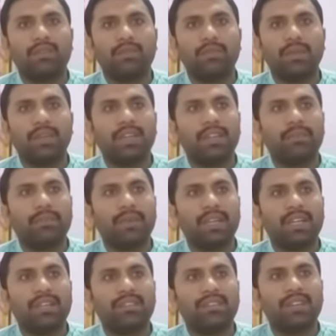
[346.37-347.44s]
to make
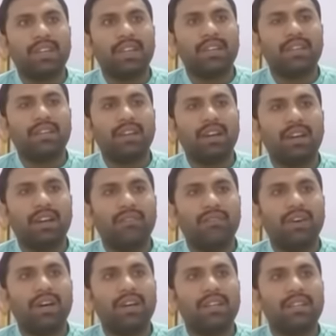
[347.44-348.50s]
place later on a
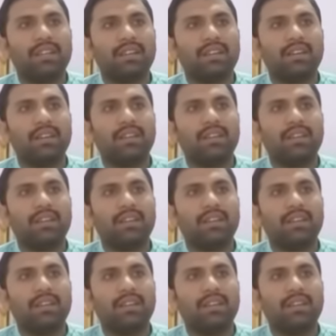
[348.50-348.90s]
fall in the